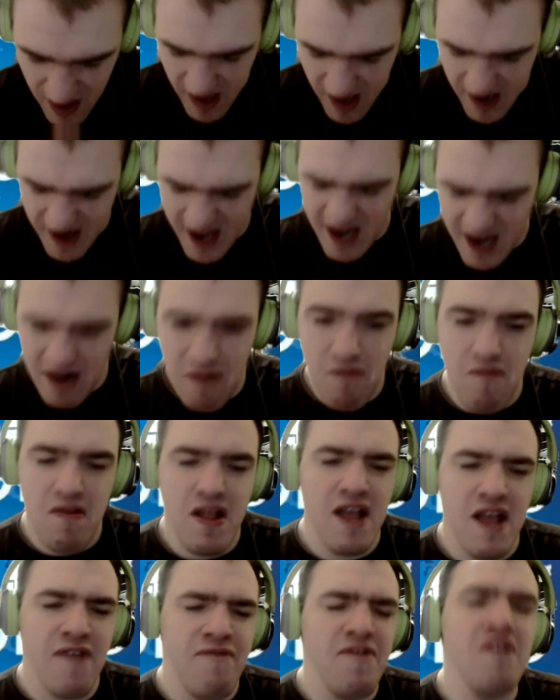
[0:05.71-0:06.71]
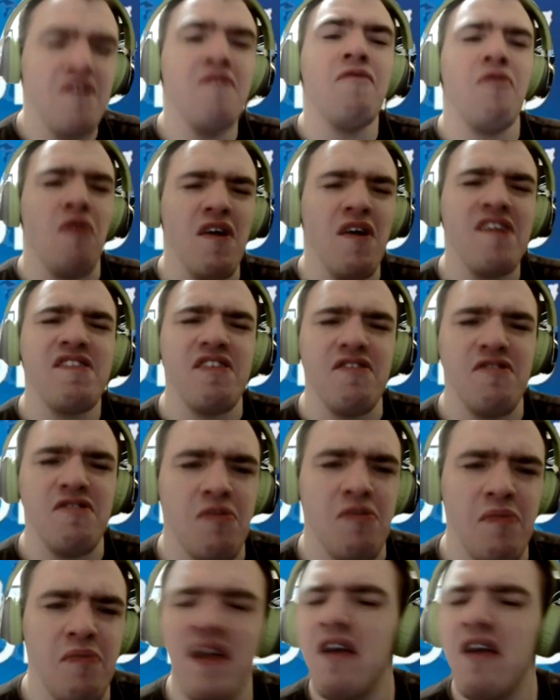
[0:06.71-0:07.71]
Now, if you've listened
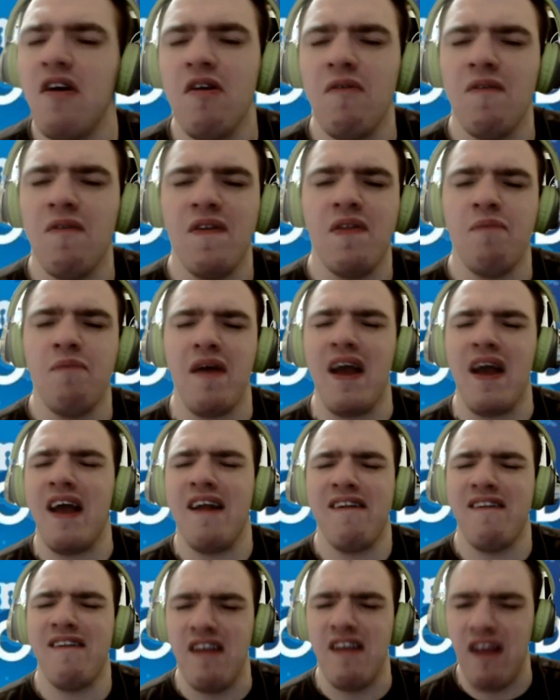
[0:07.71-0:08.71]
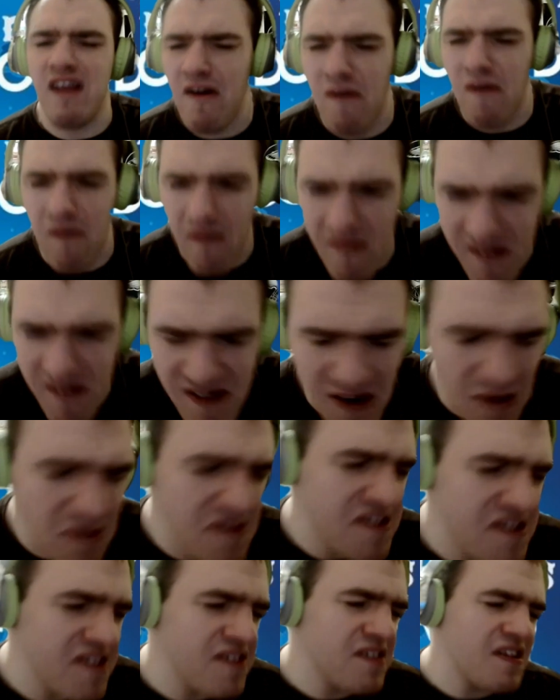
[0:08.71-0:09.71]
to me over the past year or so
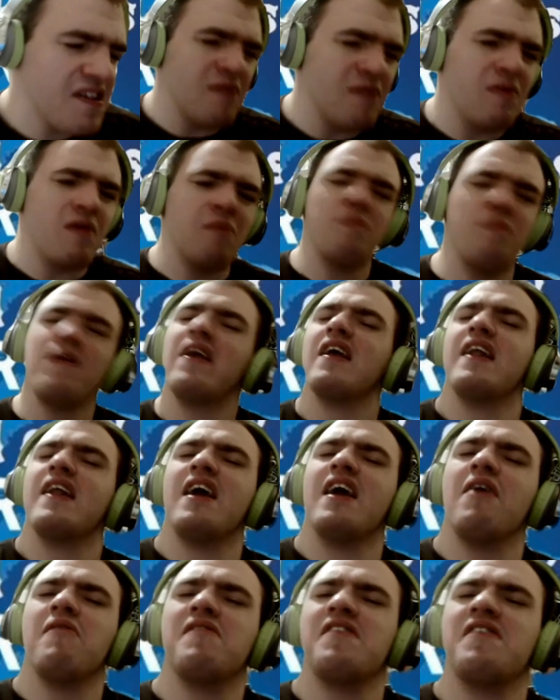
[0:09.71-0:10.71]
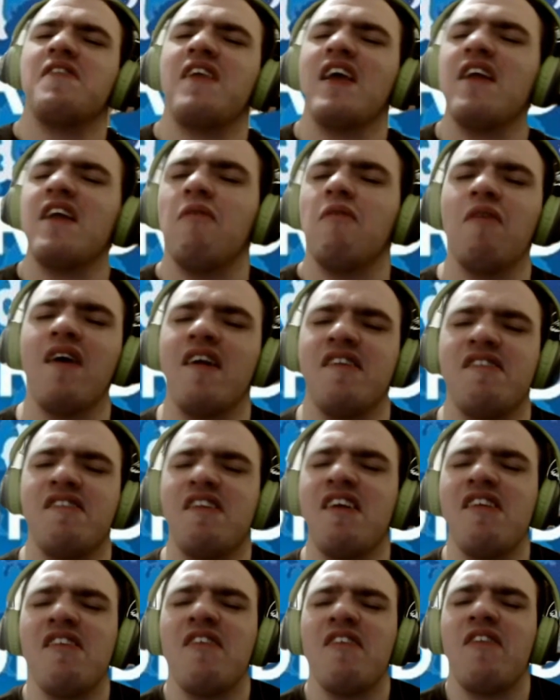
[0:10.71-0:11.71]
since MLB announced at the end of last
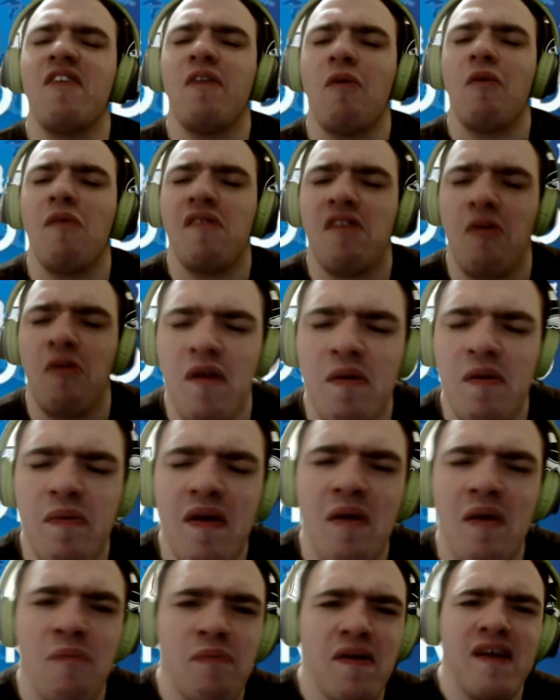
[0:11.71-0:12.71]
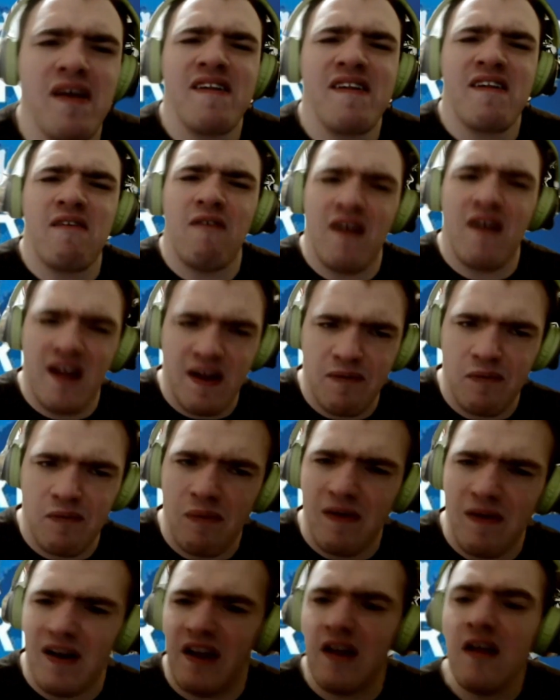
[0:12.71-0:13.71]
season that there was going to be a pitch clock
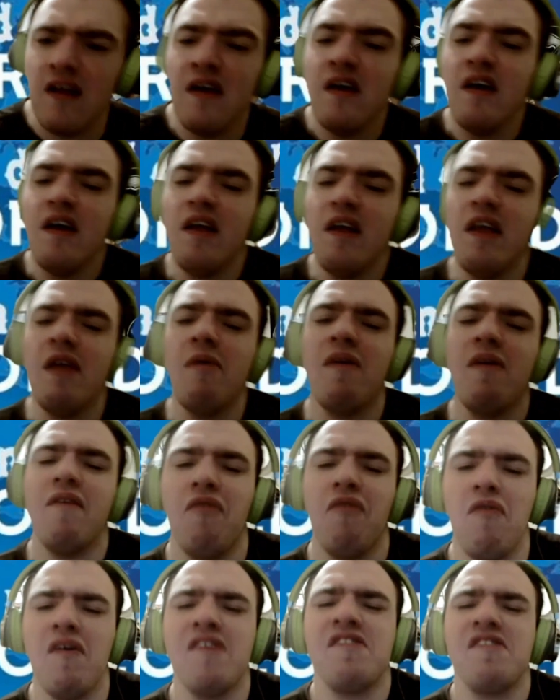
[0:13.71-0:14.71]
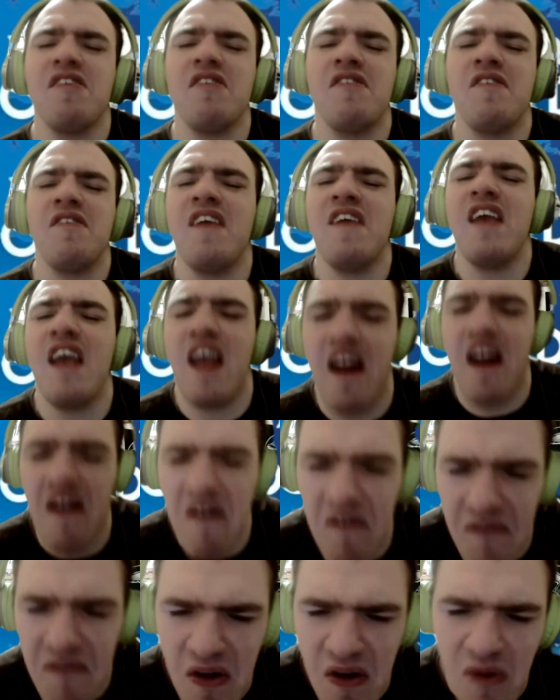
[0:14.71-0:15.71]
implemented, you have listened to the
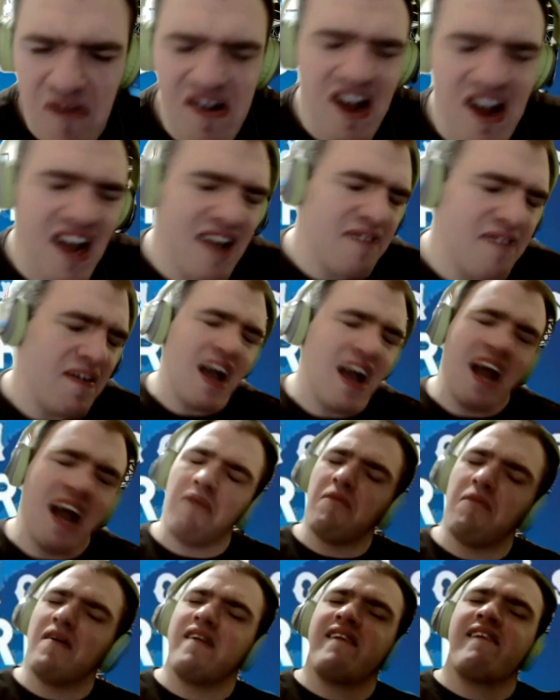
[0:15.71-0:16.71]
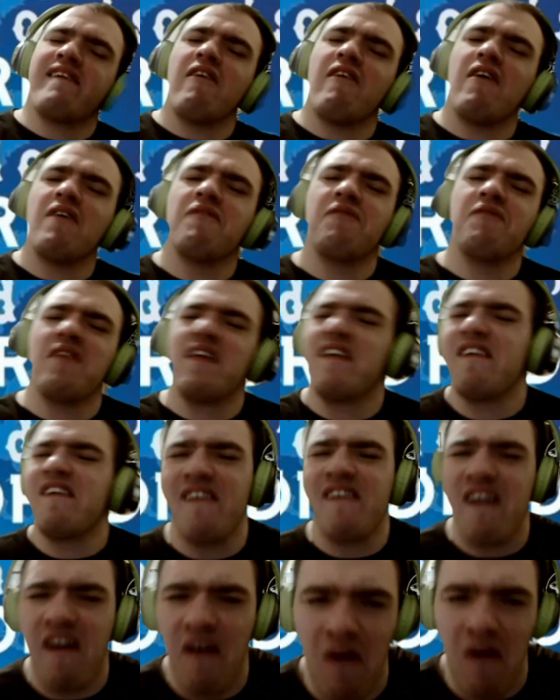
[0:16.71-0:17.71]
interviews I have had with Sean
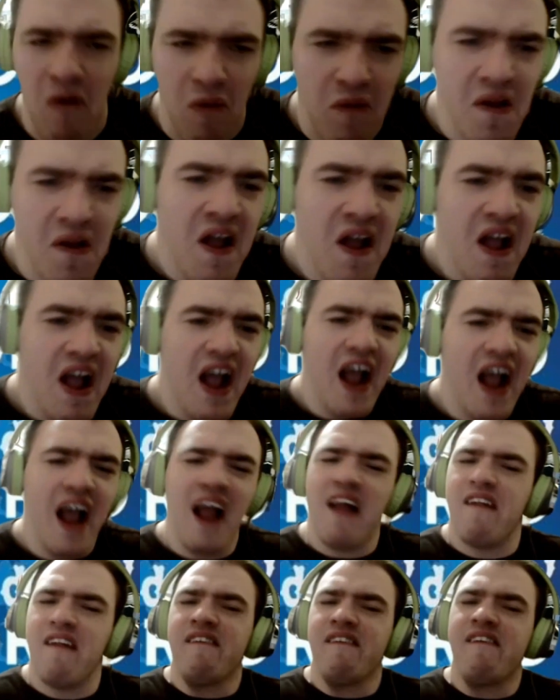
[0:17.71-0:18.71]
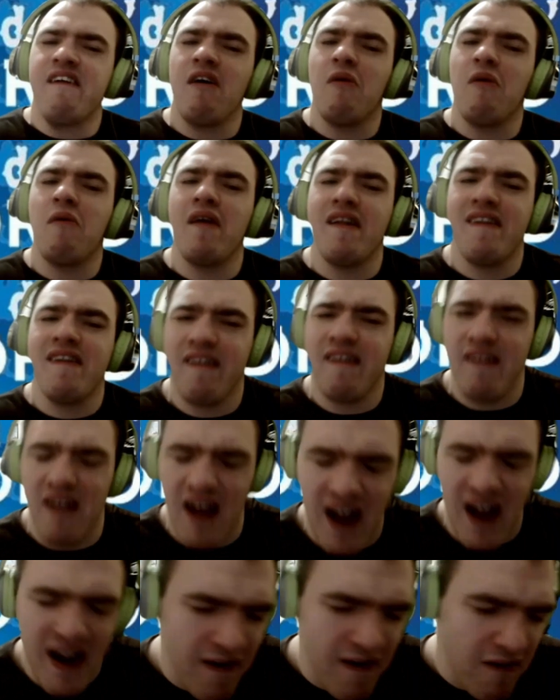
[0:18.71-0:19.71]
Fitzgerald and Joey
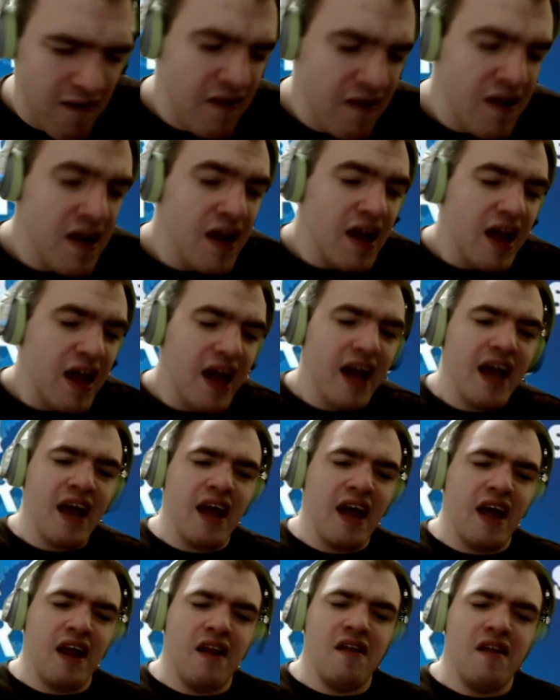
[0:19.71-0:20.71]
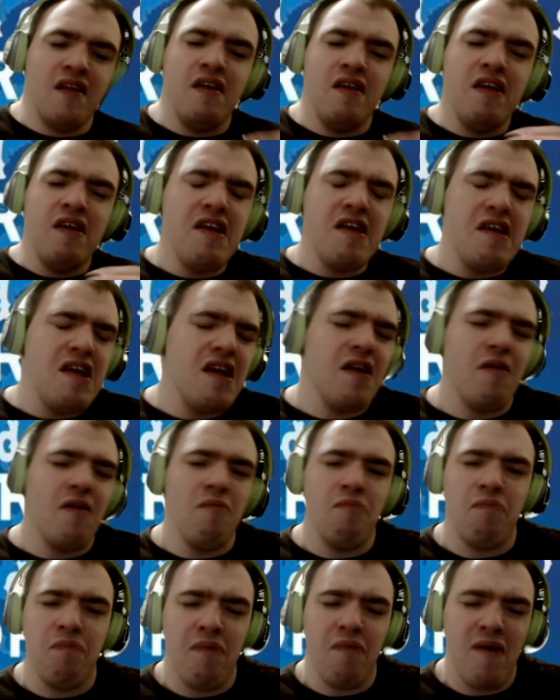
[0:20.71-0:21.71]
Schneider and
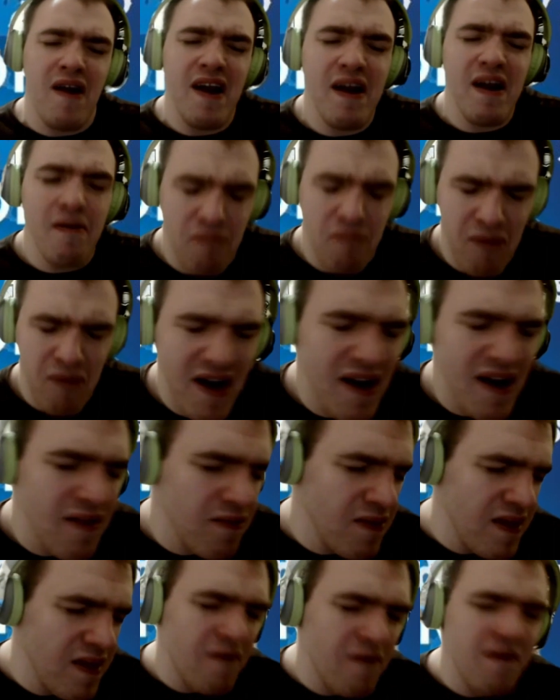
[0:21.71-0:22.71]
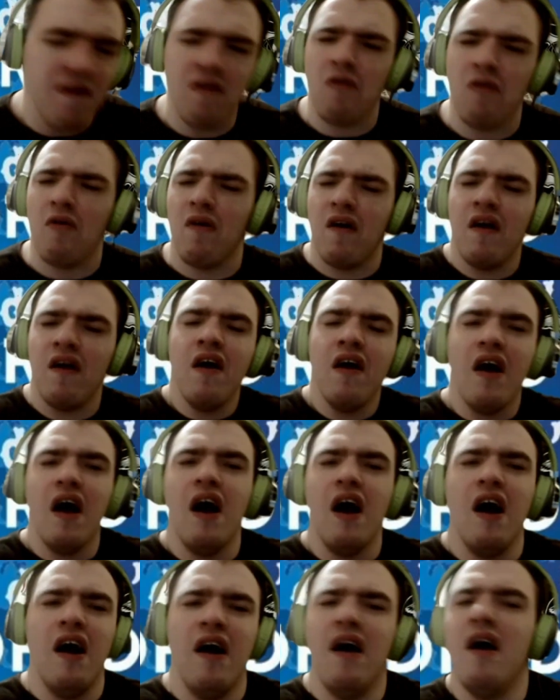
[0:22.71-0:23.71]
Brandon Labrador,
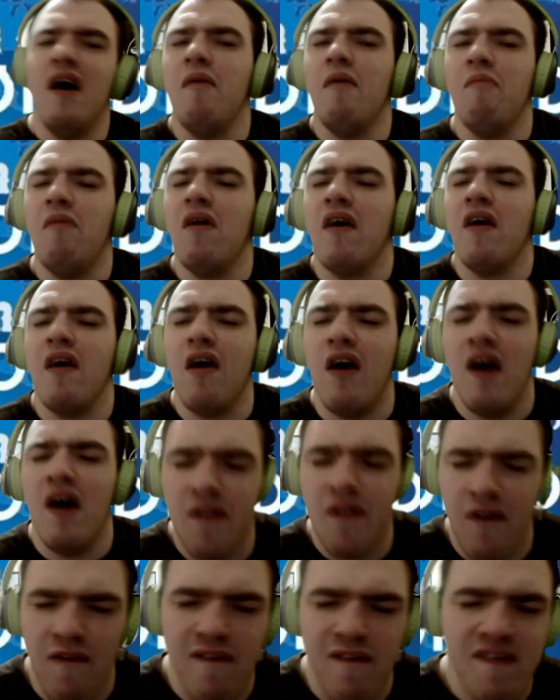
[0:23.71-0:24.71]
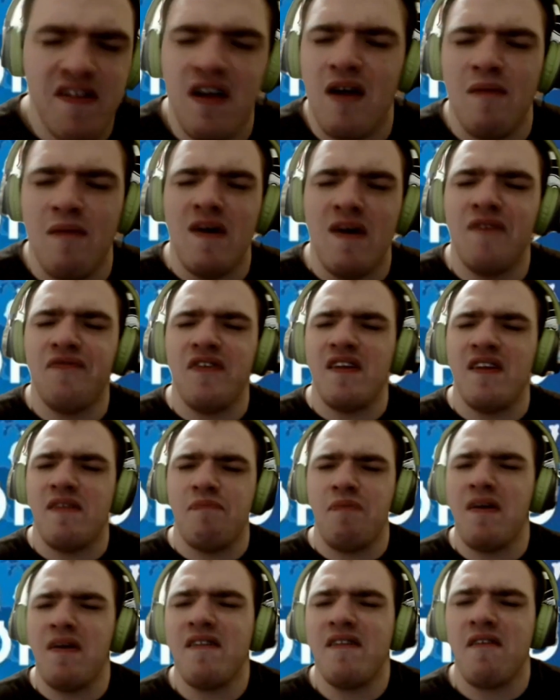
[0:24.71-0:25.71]
among others, about this
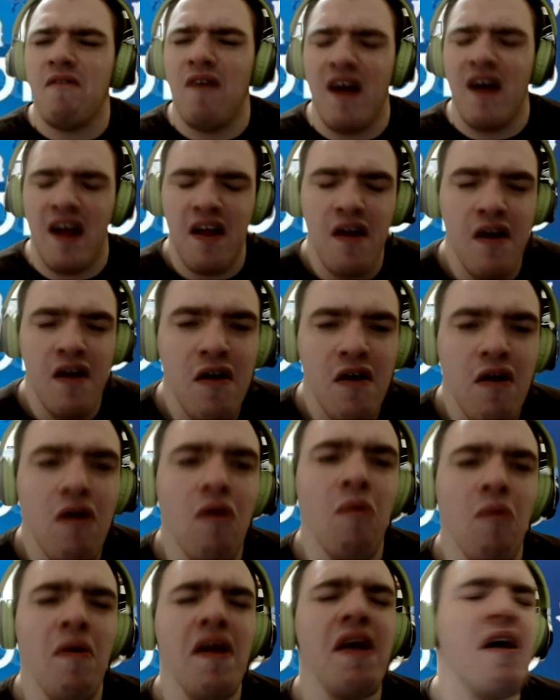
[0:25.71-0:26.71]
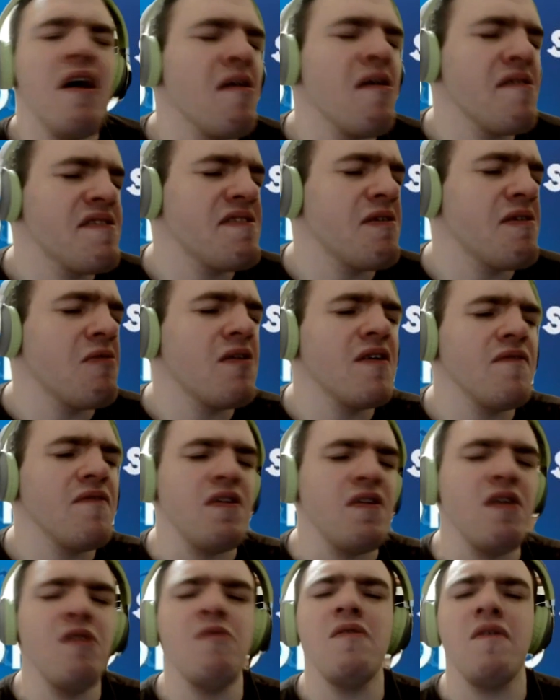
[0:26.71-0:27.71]
pitch clock. We all sort of
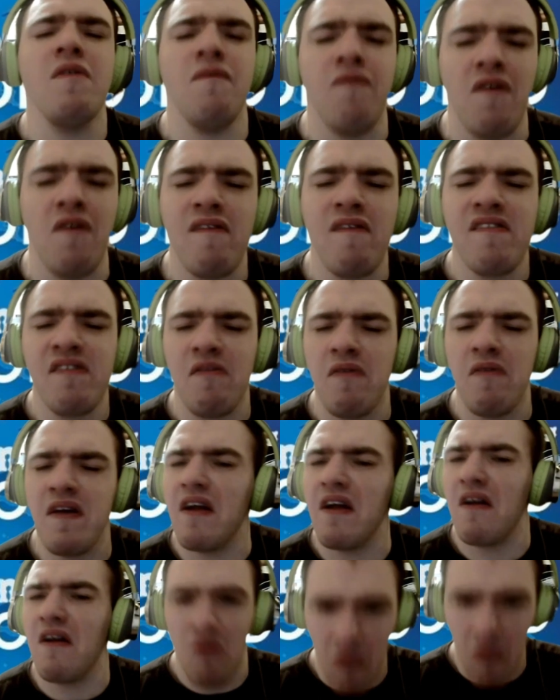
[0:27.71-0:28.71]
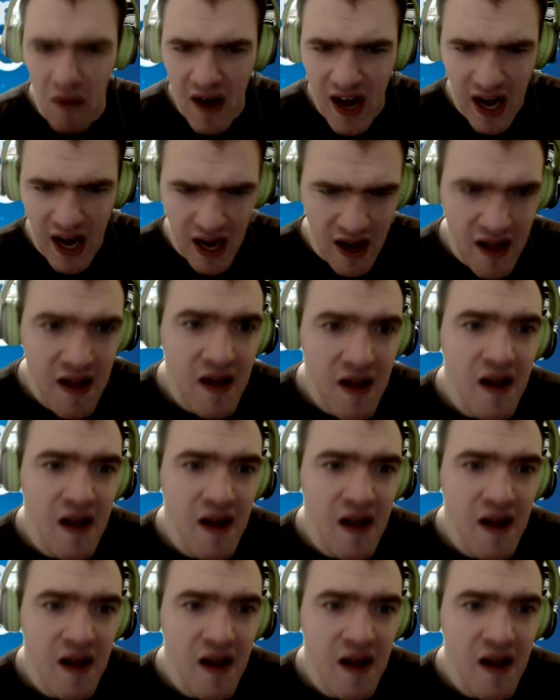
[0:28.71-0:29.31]
universally agreed